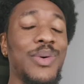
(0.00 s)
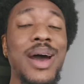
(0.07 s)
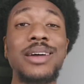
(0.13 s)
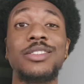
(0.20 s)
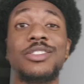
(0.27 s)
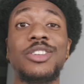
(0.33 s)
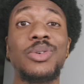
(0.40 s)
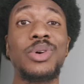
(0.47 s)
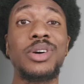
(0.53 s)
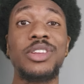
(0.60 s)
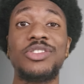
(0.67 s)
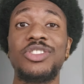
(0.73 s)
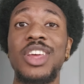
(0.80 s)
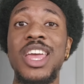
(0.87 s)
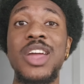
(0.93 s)
So I just don't
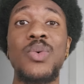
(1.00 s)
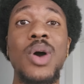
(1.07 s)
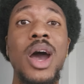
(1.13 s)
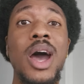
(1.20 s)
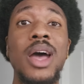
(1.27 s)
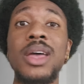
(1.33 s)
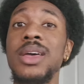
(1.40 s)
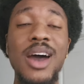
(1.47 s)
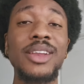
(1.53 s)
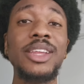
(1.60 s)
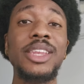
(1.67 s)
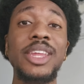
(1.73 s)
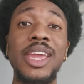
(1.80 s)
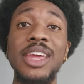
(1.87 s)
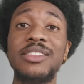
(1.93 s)
understand why
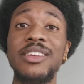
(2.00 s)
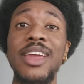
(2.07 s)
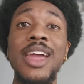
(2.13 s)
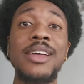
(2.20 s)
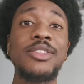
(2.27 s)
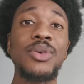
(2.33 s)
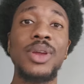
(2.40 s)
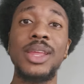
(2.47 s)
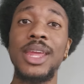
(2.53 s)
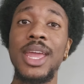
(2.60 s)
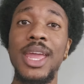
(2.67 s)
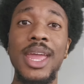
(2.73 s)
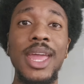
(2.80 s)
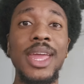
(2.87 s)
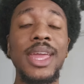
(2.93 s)
y'all need to get together and
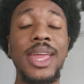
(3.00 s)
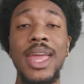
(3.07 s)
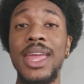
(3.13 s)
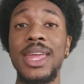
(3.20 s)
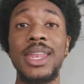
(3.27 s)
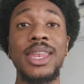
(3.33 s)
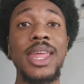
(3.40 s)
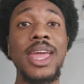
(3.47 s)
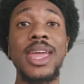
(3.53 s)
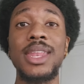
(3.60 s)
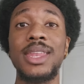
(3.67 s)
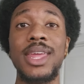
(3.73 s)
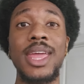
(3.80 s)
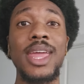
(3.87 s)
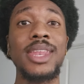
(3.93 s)
and, and,
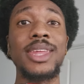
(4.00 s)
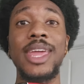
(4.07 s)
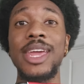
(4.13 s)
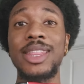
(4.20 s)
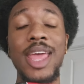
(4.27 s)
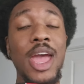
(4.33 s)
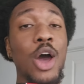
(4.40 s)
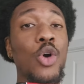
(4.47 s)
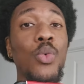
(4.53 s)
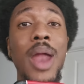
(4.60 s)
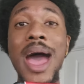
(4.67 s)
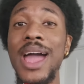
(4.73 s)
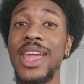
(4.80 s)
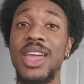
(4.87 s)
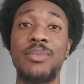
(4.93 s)
and, and get that whole
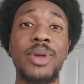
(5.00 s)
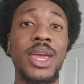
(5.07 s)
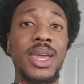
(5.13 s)
rocking,